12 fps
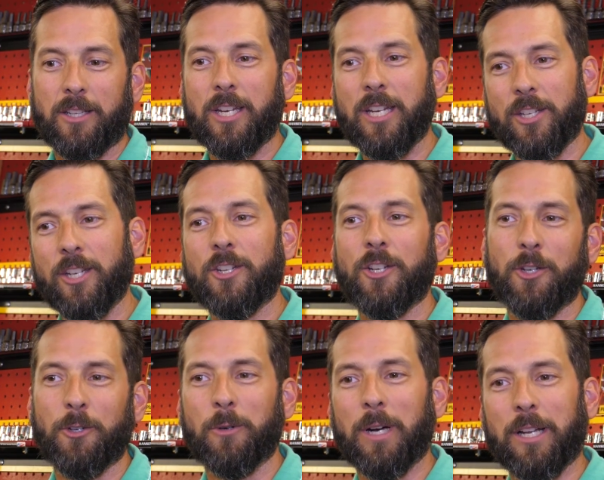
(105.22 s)
easy
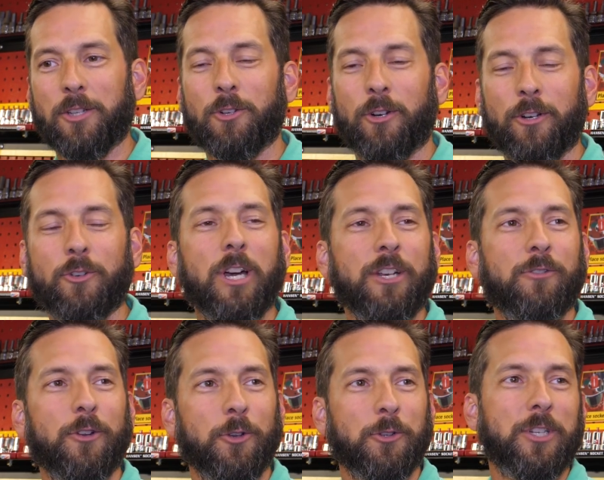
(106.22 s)
to sort of
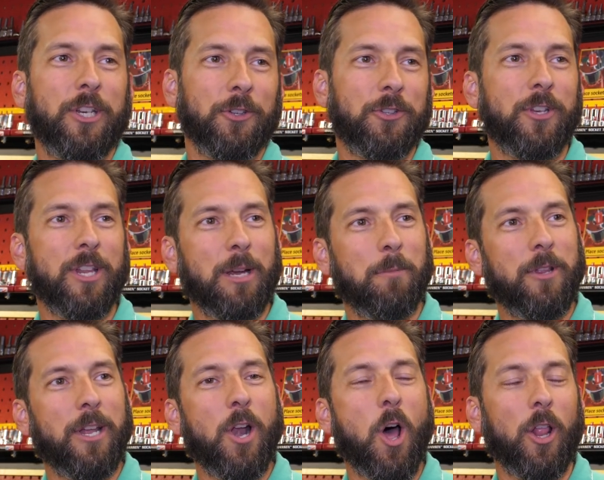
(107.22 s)
transfer those skills to them, or
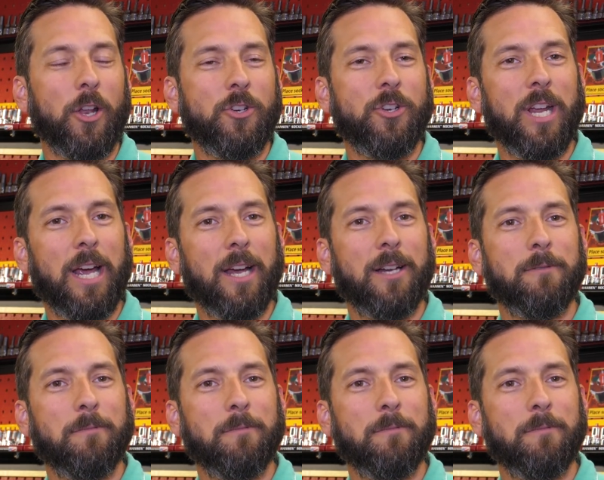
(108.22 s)
the knowledge, yeah.